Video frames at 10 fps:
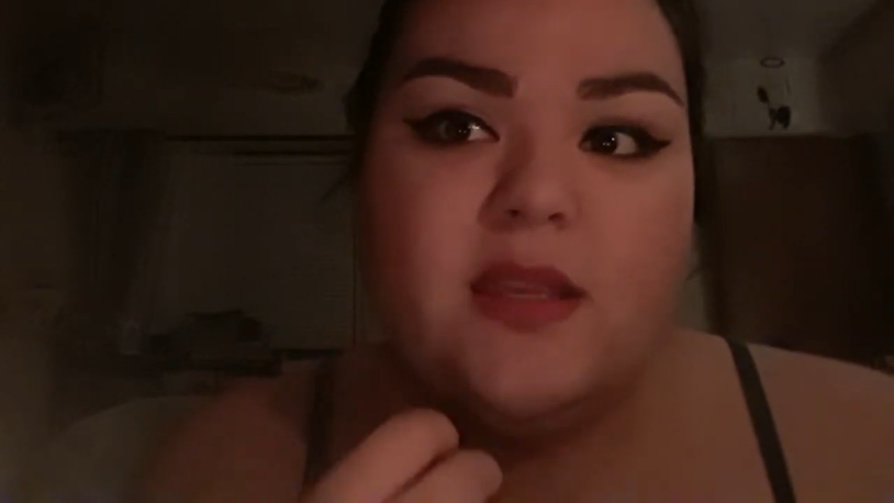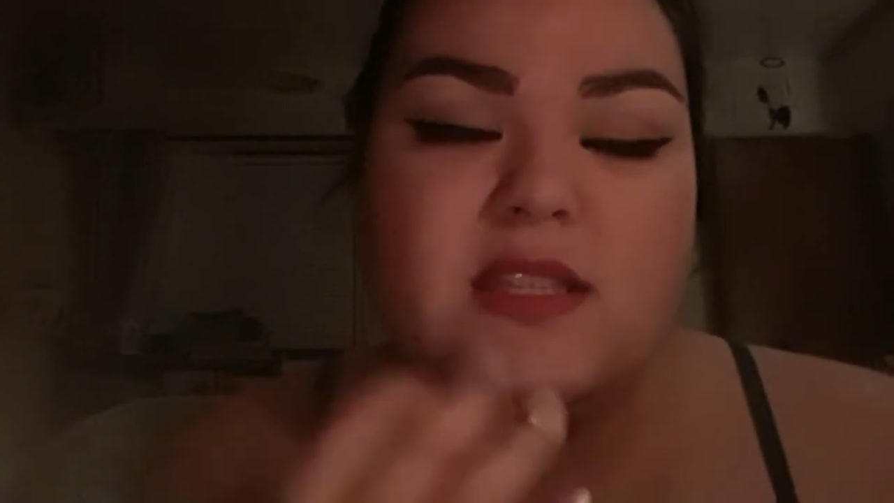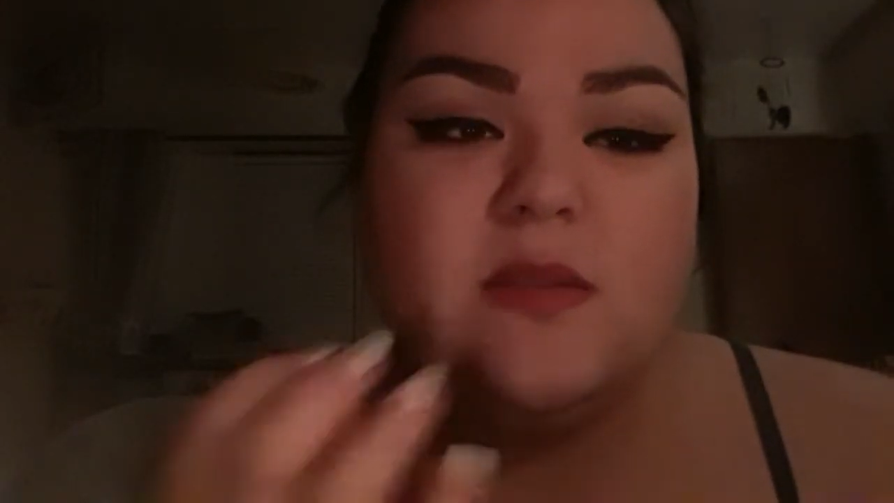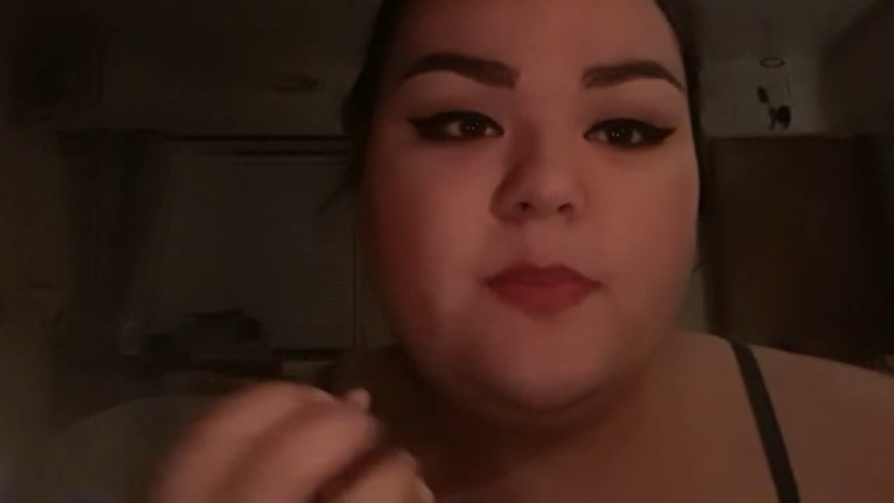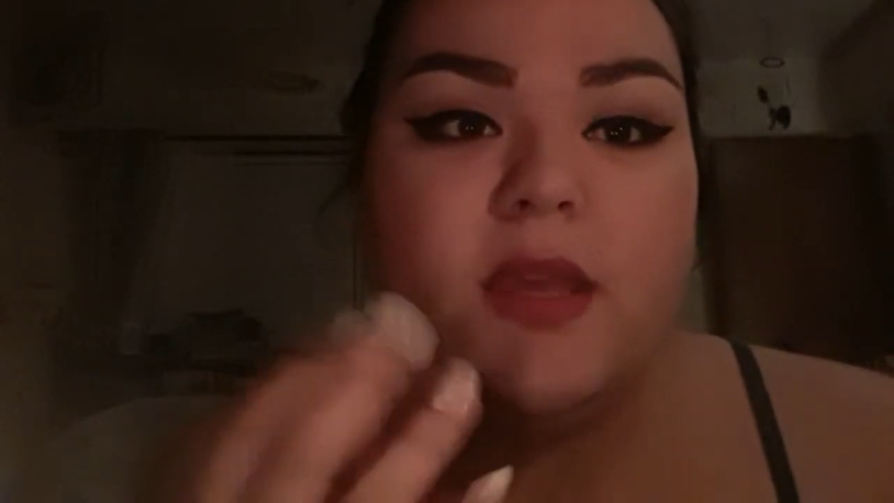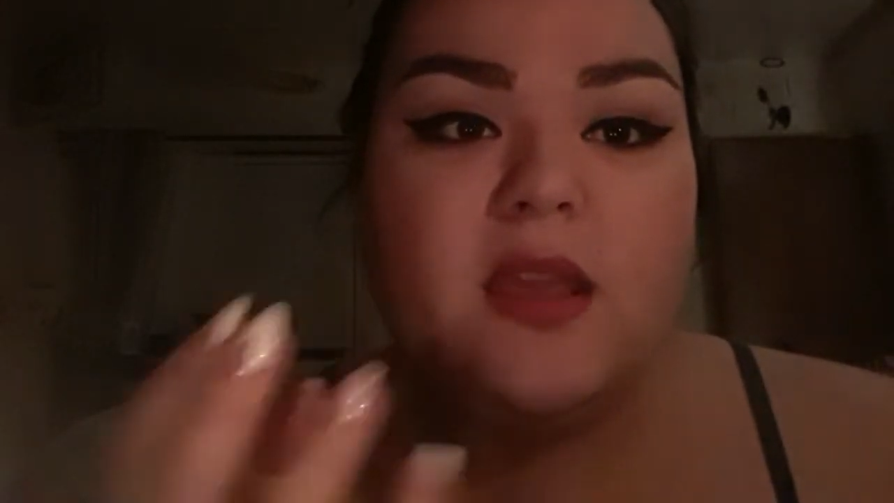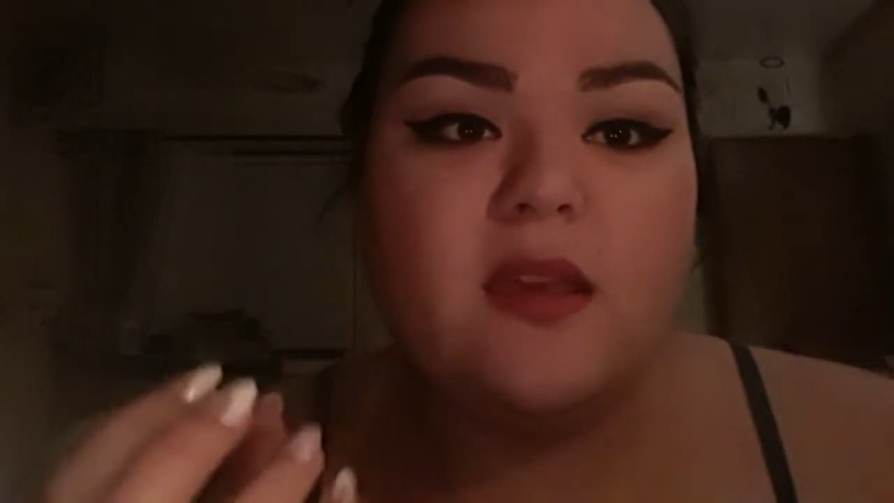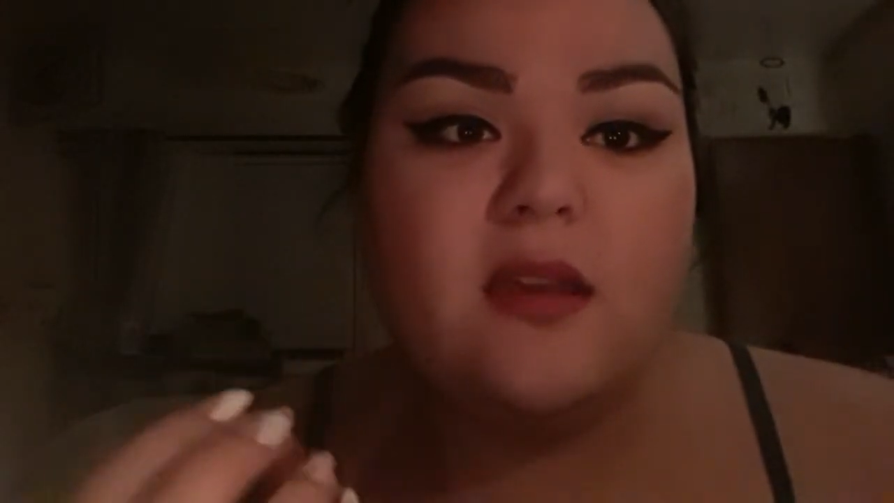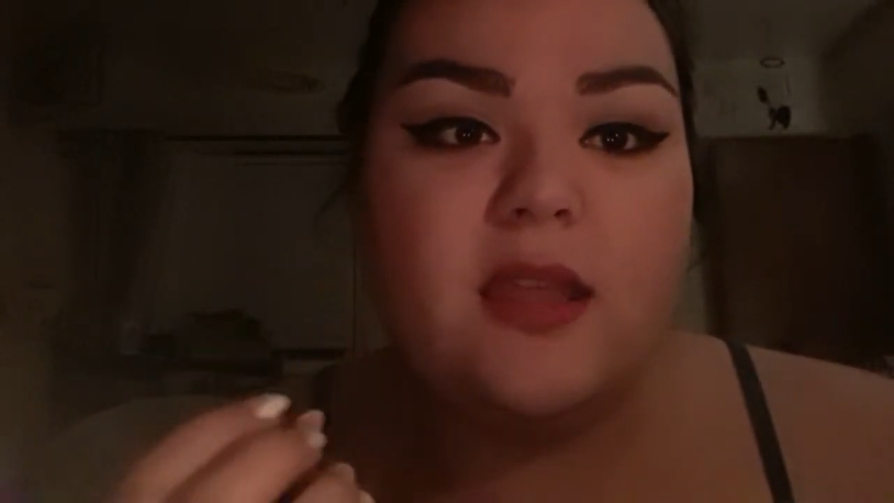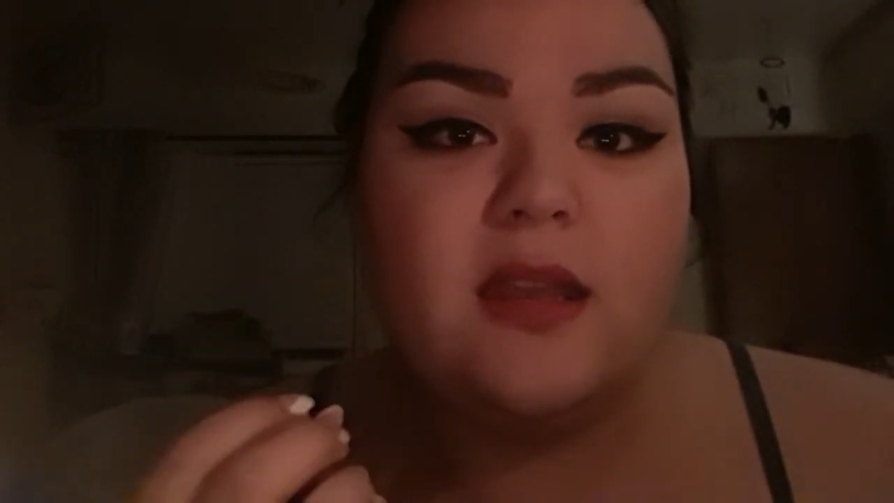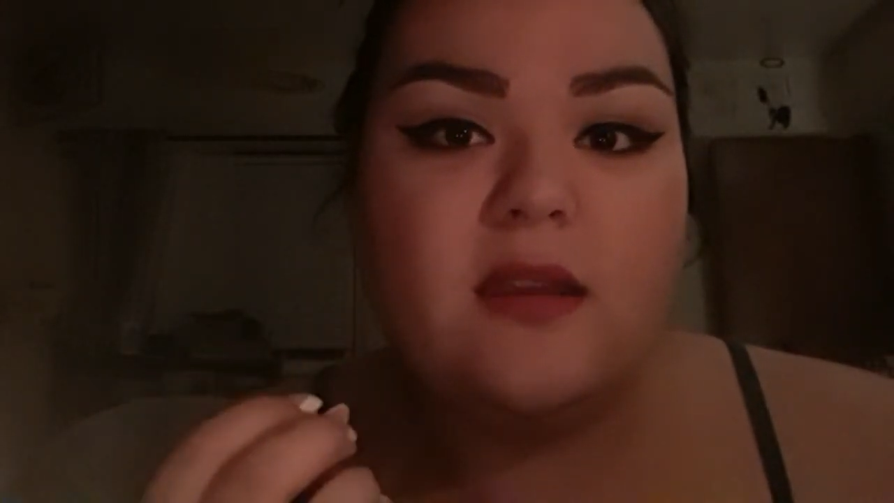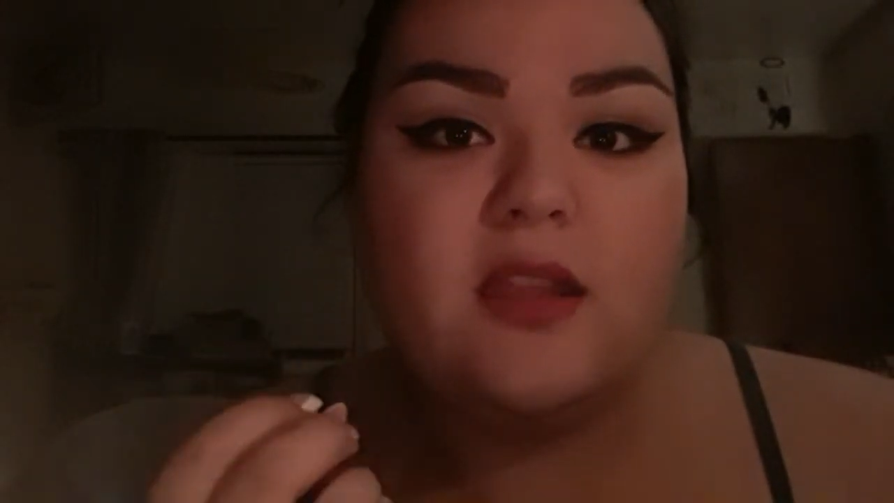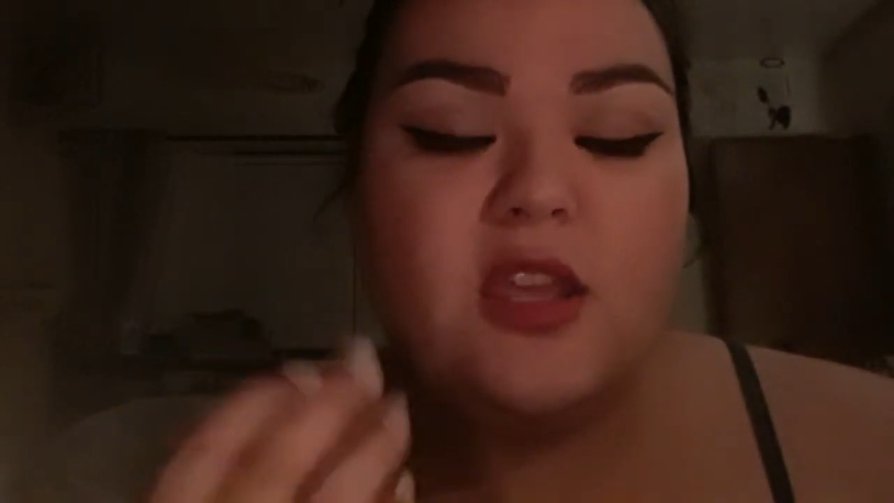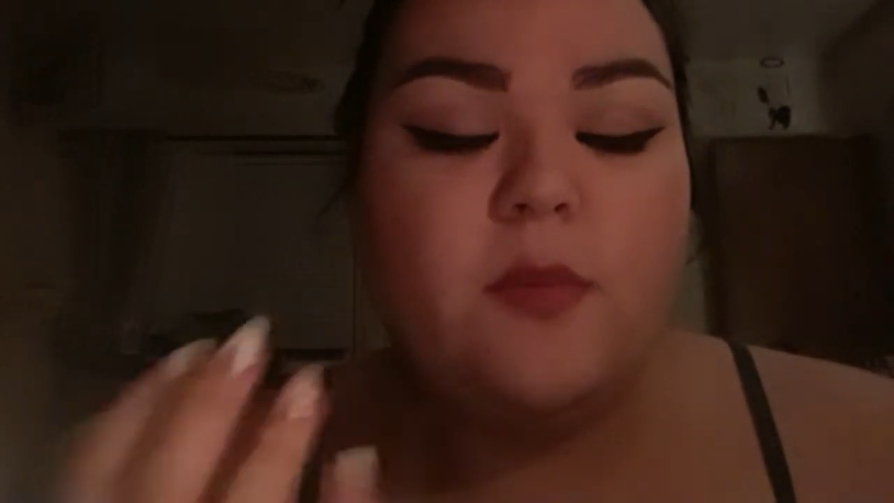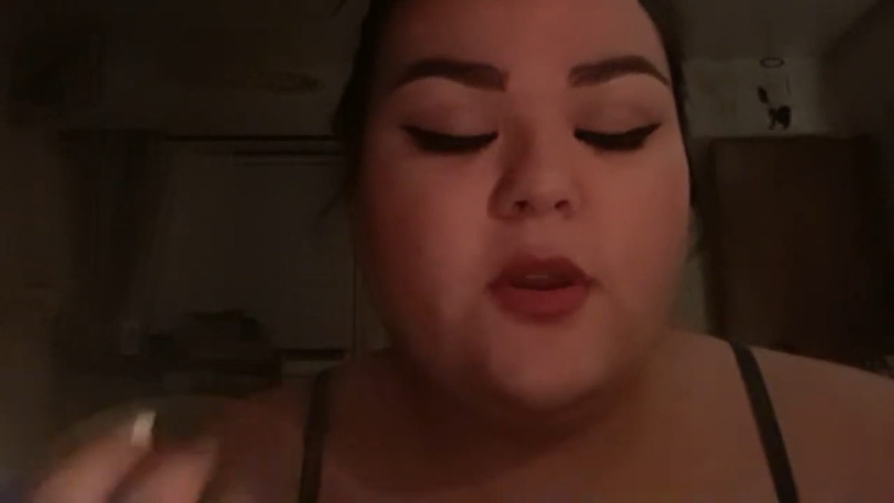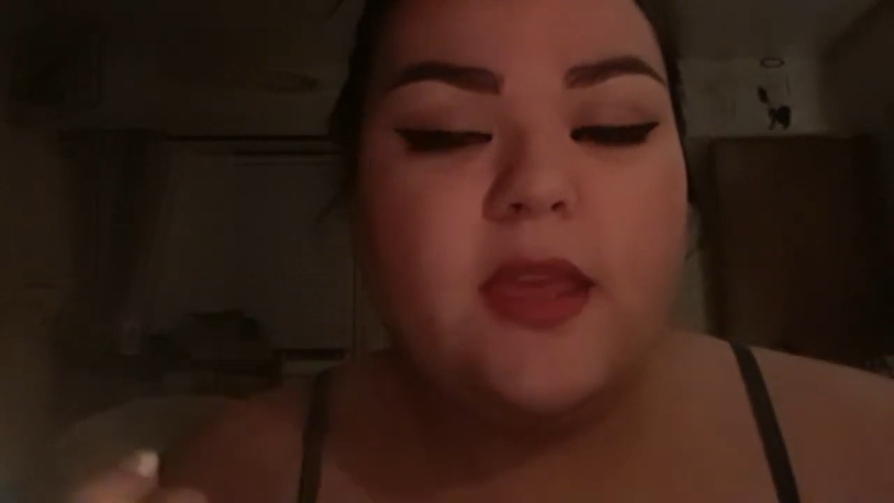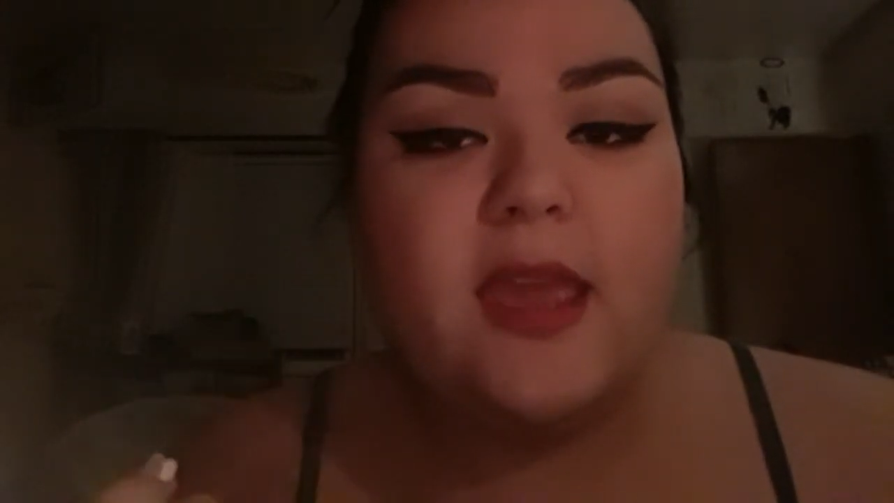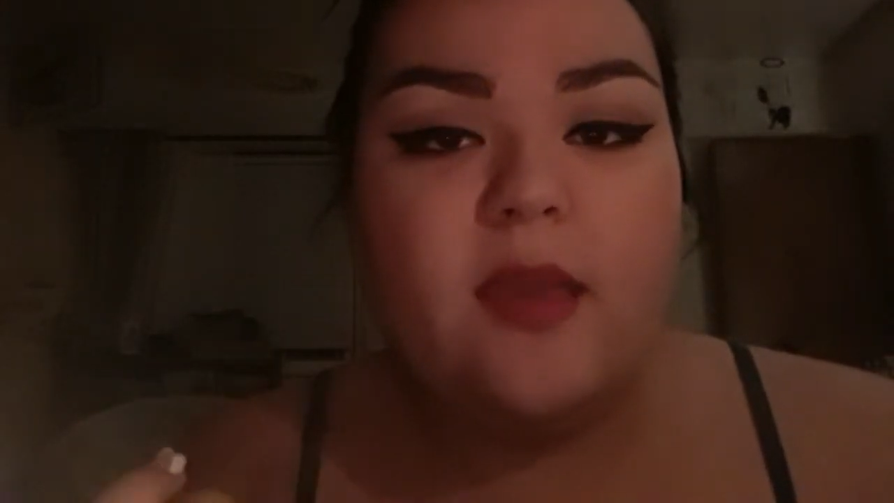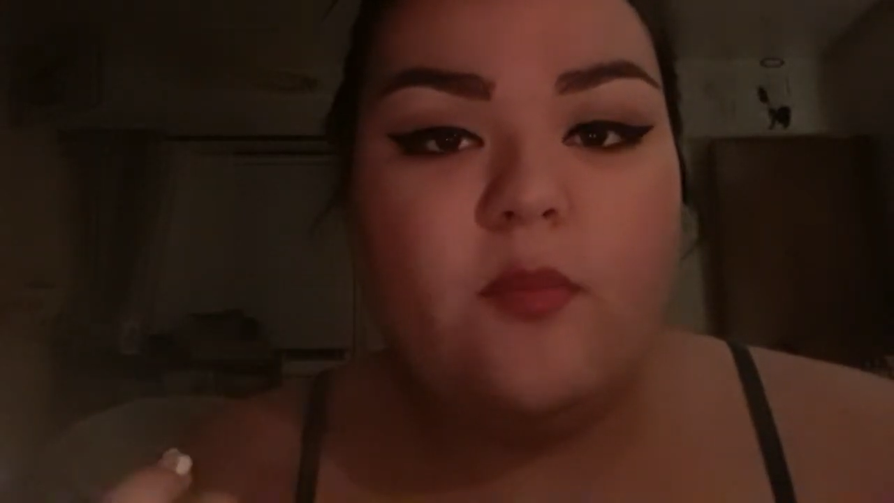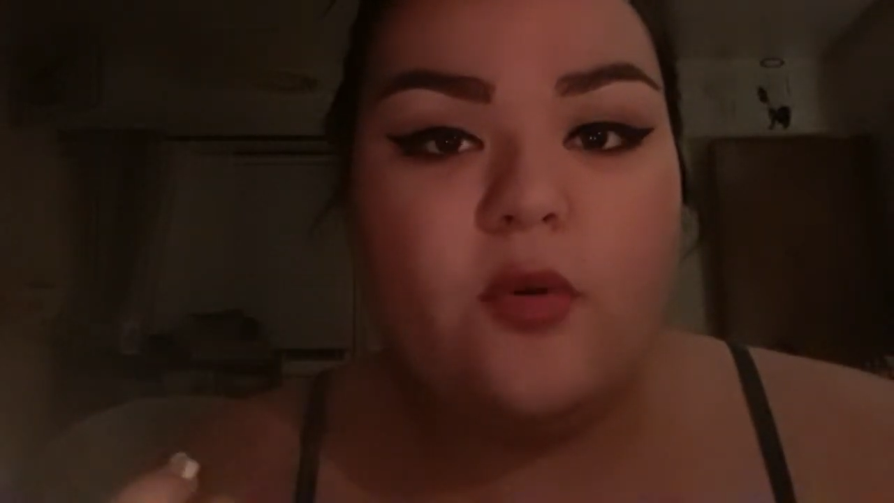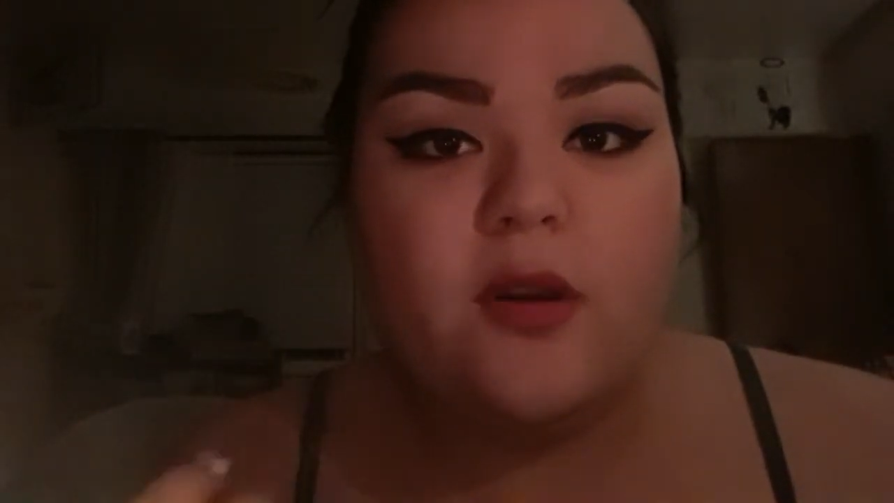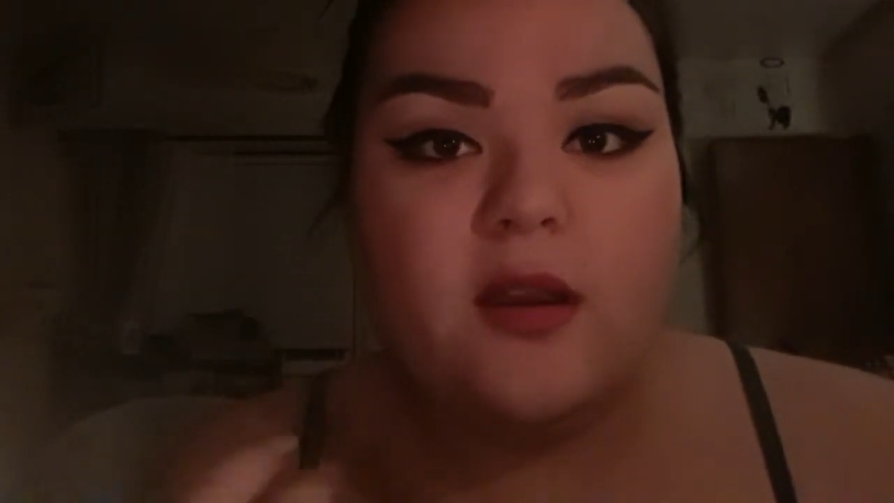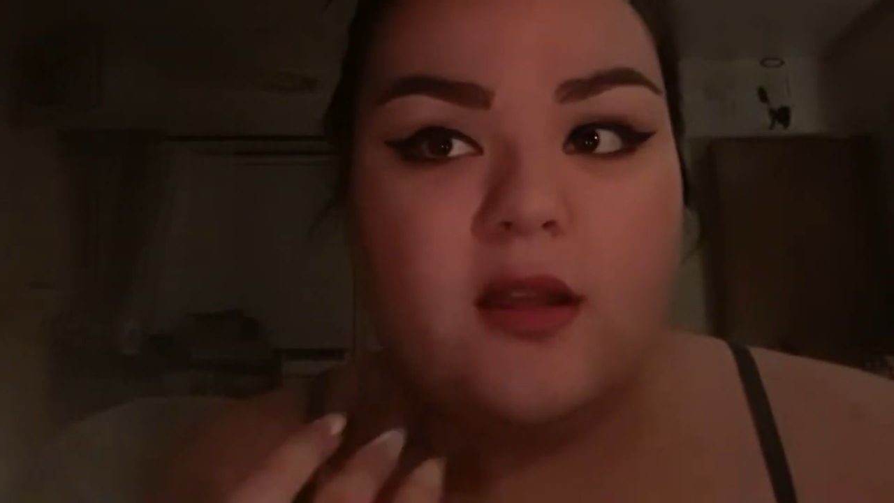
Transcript: speak and communicate more